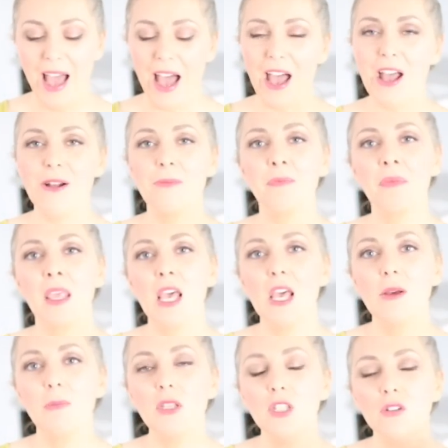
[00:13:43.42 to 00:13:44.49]
But
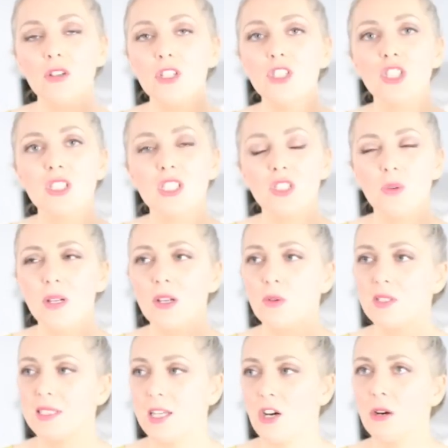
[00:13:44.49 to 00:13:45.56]
you can just do a
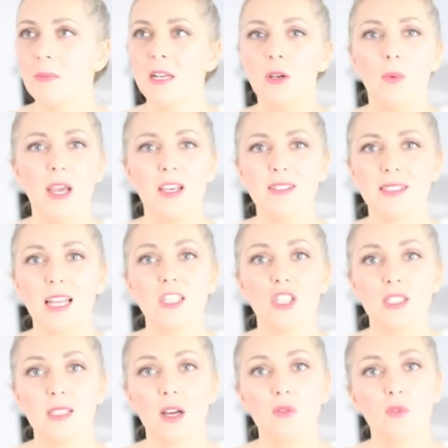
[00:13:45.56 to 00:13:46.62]
little ceremony where you say
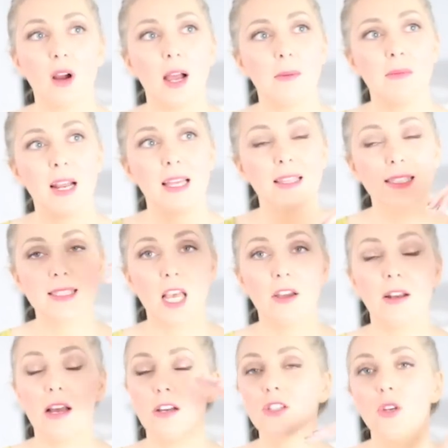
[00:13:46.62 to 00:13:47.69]
to yourself, right, I'm letting this
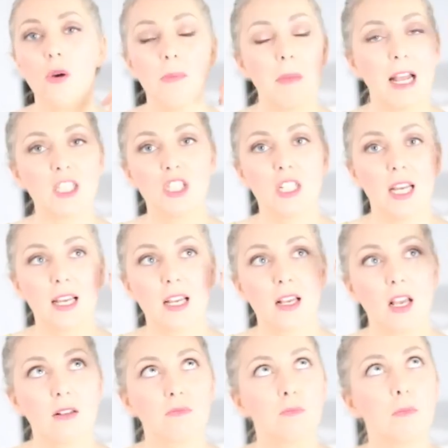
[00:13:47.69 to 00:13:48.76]
go now, and you imagine it,
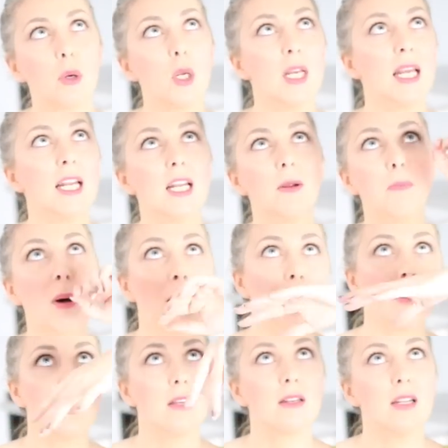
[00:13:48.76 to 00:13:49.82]
putting it in a
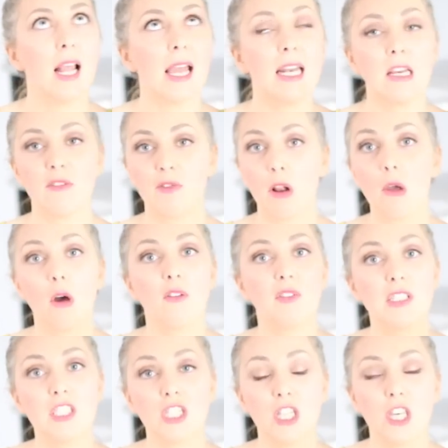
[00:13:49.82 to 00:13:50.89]
bubble and letting it float off
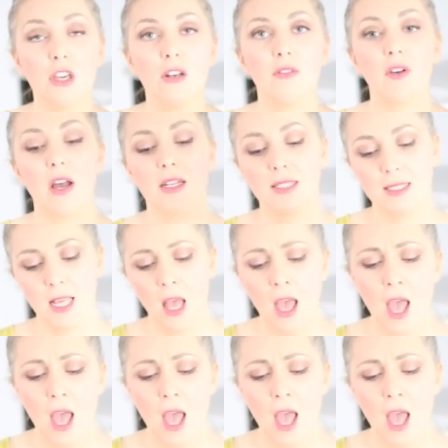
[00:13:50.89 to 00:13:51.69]
into the universe.